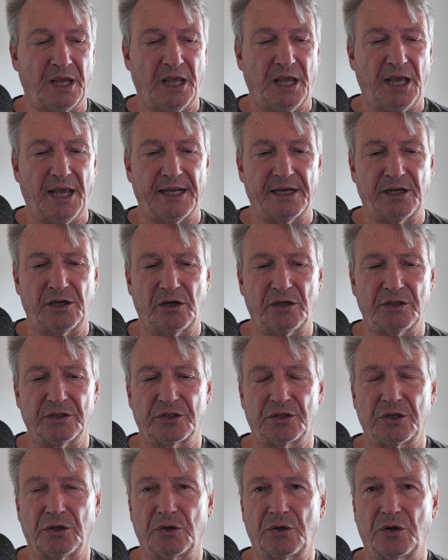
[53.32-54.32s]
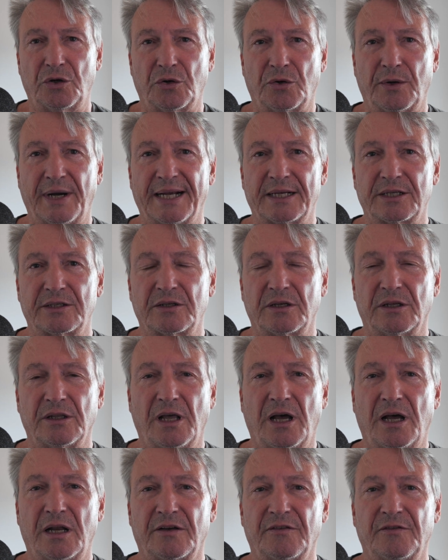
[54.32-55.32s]
And it also corrects a
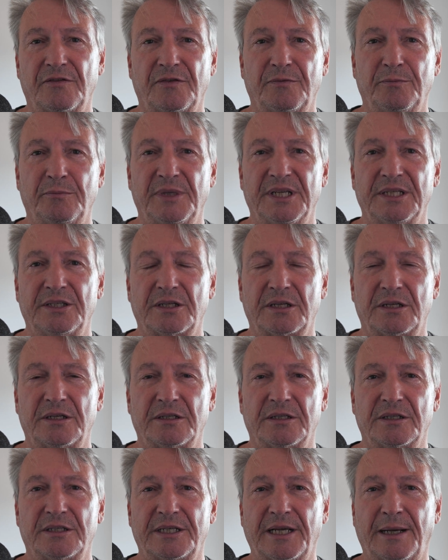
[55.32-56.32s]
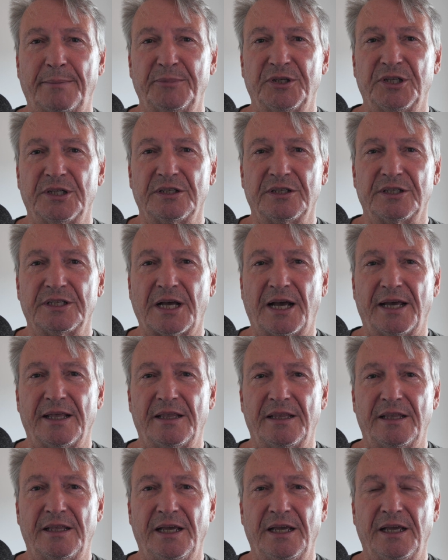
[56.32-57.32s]
lot of misconceptions, I
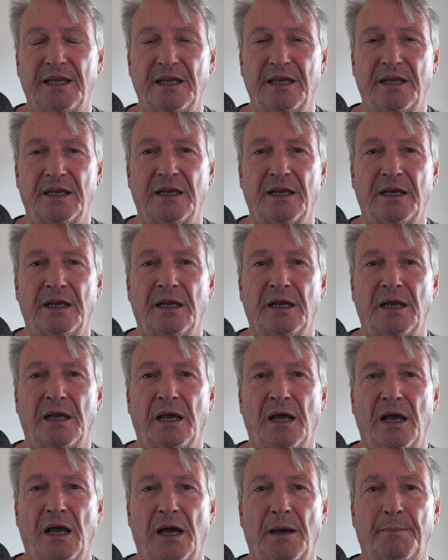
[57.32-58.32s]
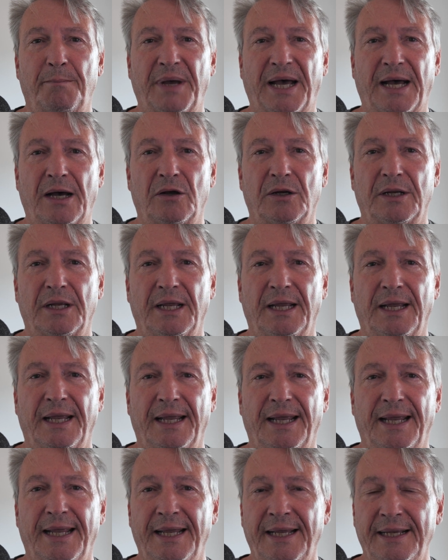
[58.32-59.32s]
think, about
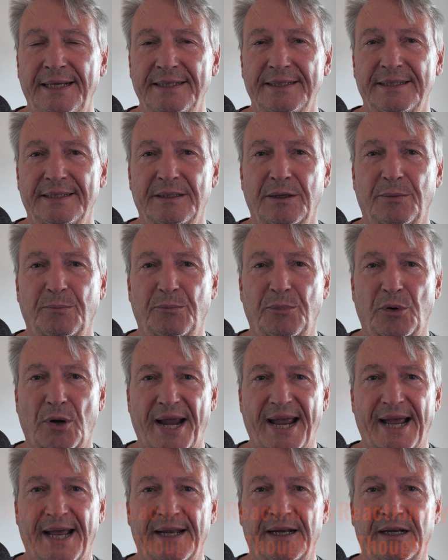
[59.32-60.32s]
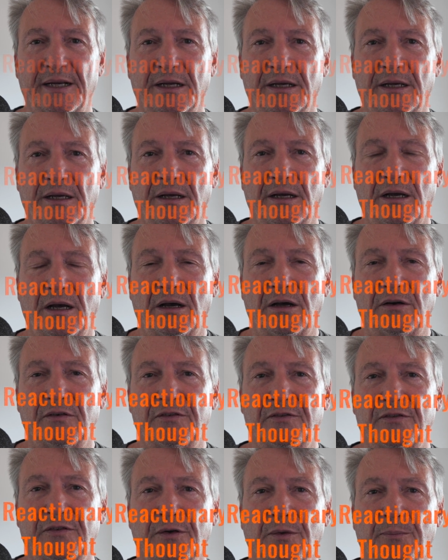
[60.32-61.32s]
his brand
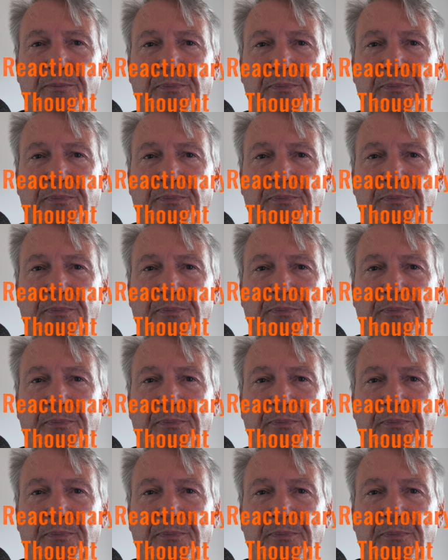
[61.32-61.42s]
of